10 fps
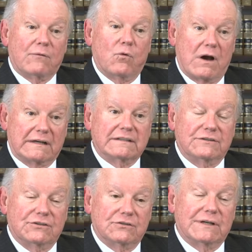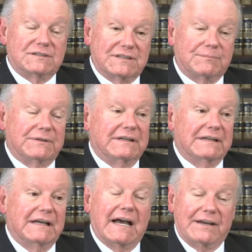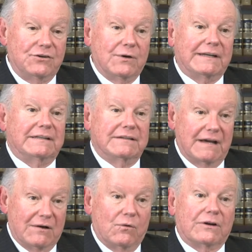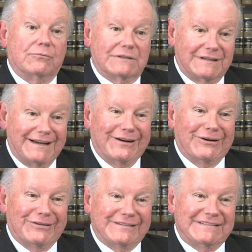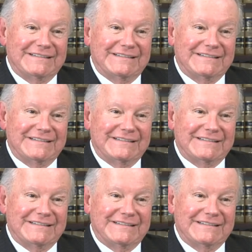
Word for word: I wanted to do, except I knew I did not want to retire.